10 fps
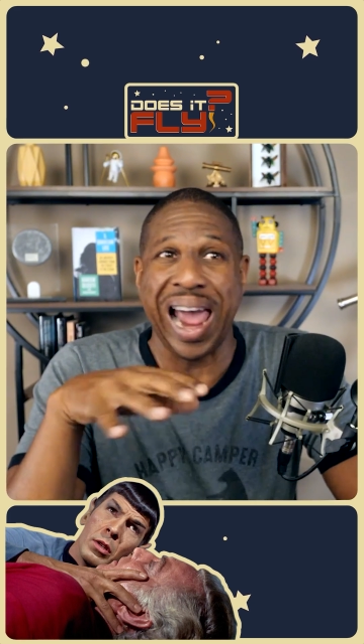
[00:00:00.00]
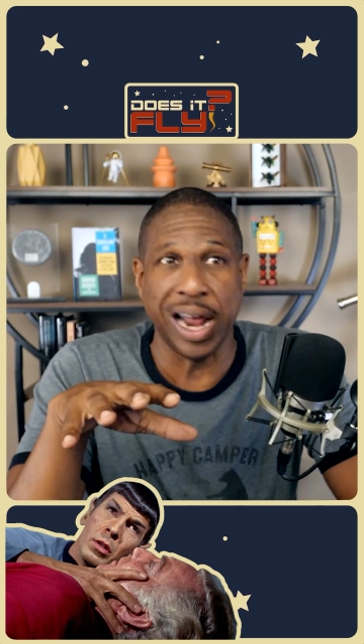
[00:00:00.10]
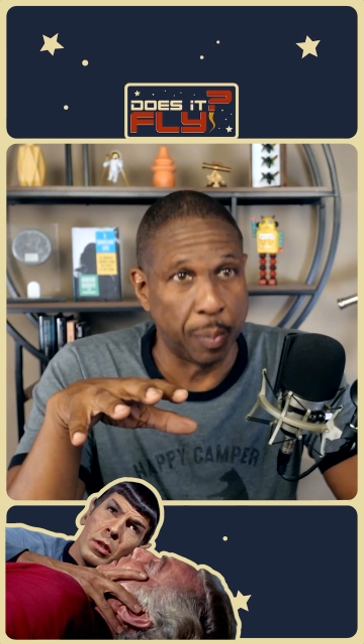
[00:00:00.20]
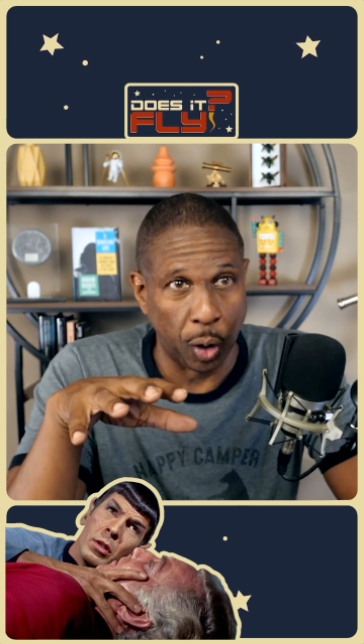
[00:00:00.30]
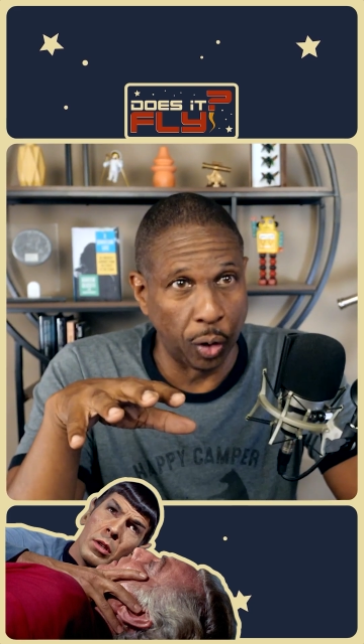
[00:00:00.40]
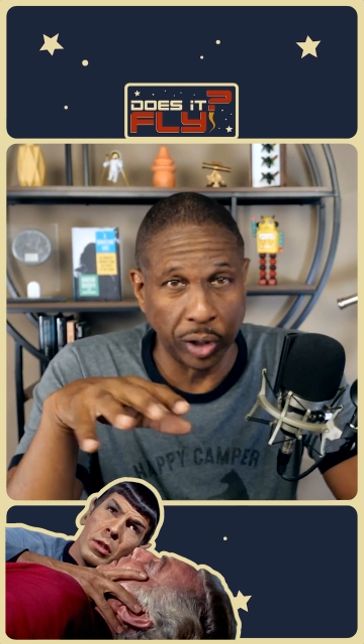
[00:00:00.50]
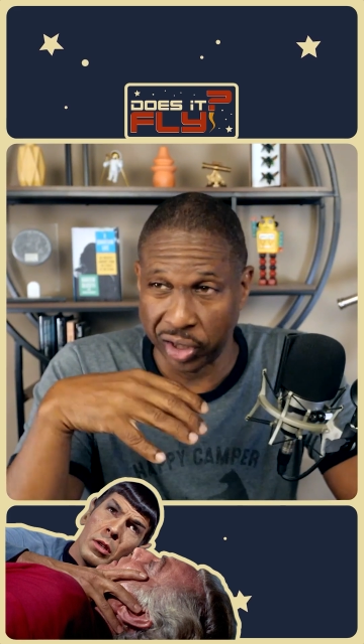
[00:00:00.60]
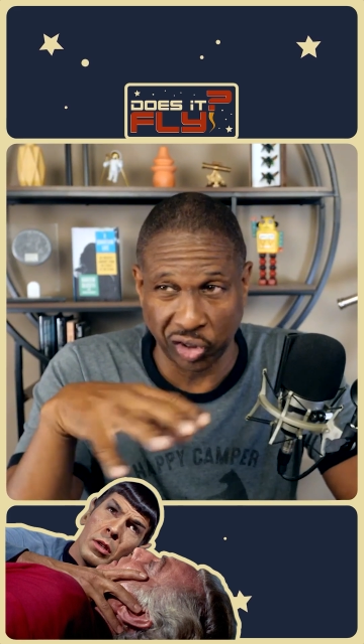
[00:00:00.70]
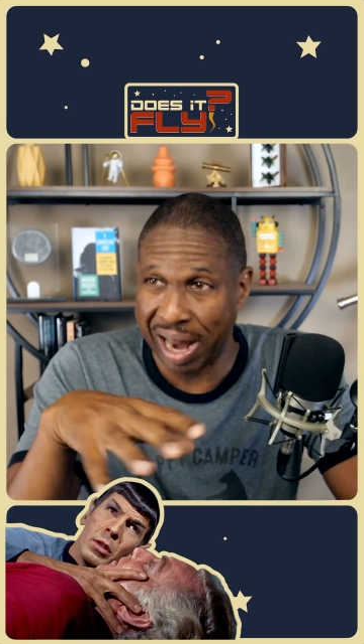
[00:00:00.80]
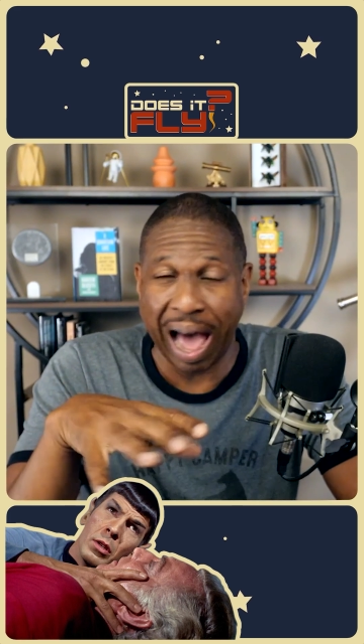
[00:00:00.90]
animal
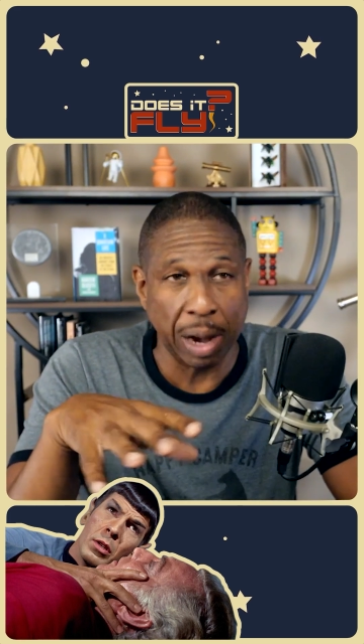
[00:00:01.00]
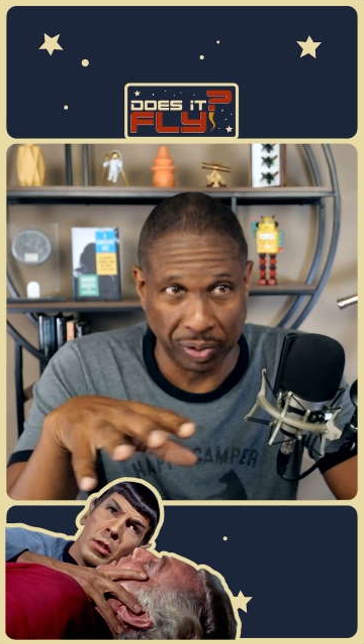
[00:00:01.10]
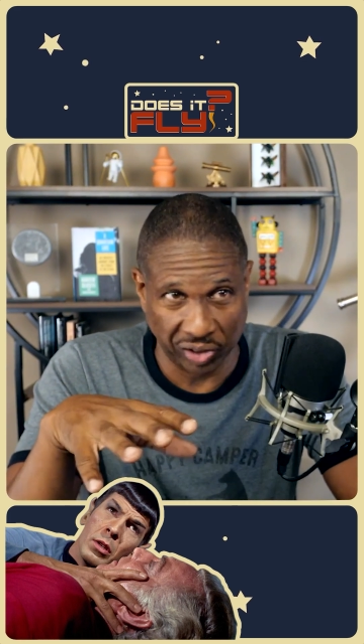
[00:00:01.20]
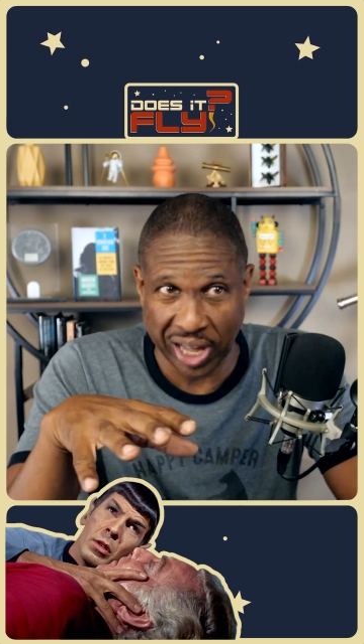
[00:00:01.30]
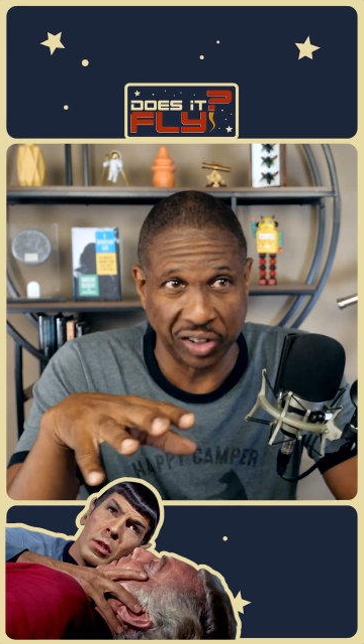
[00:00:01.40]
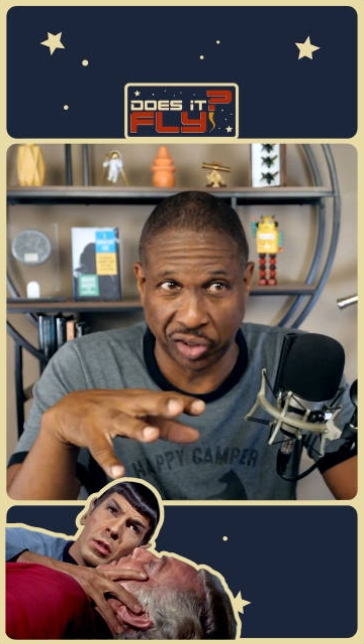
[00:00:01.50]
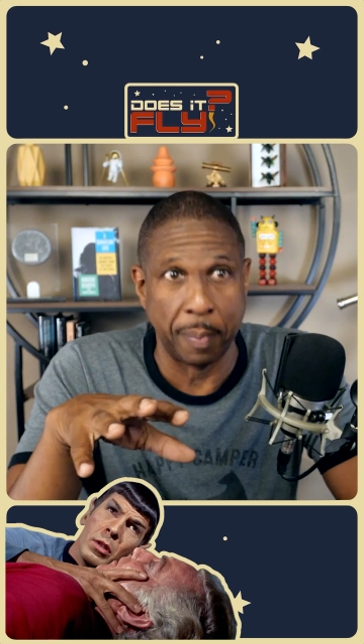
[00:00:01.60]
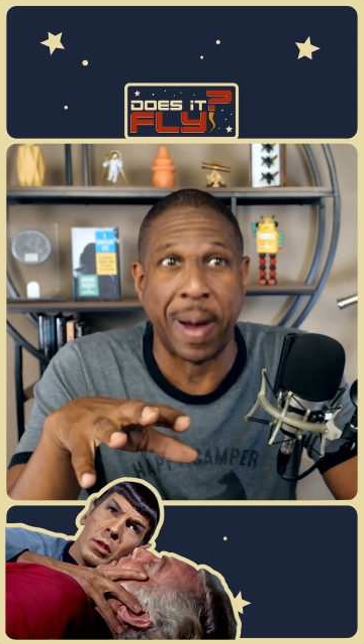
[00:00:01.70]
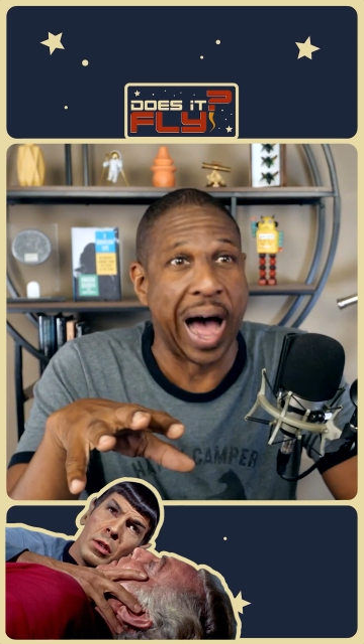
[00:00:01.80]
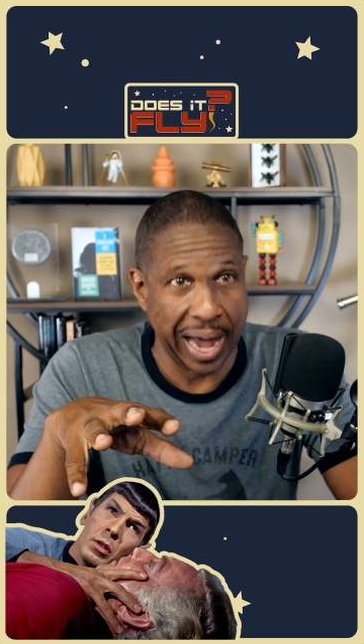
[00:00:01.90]
does not possess a
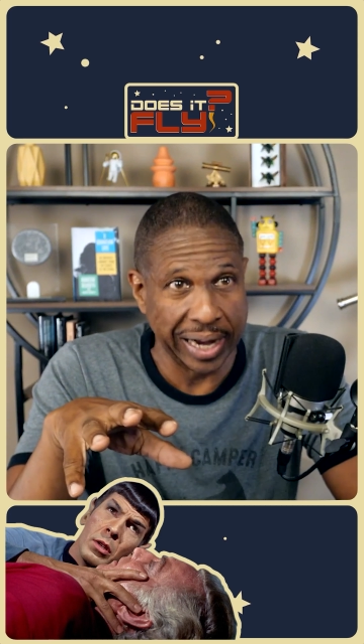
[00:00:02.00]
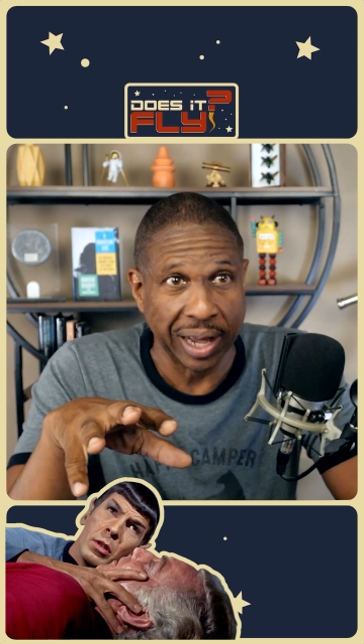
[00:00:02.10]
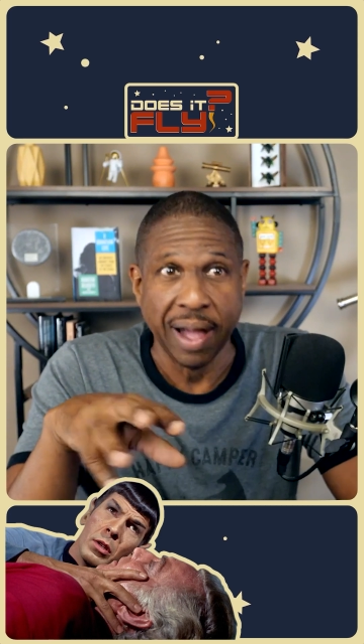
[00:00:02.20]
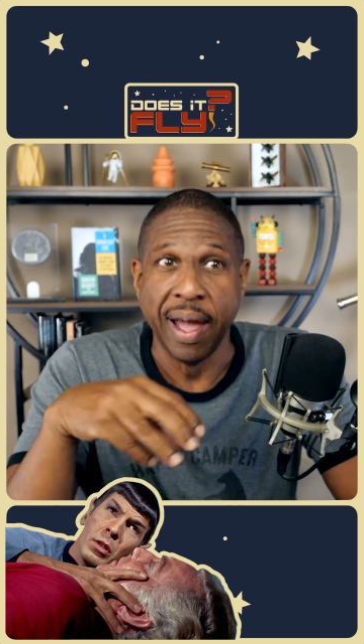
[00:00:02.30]
mind.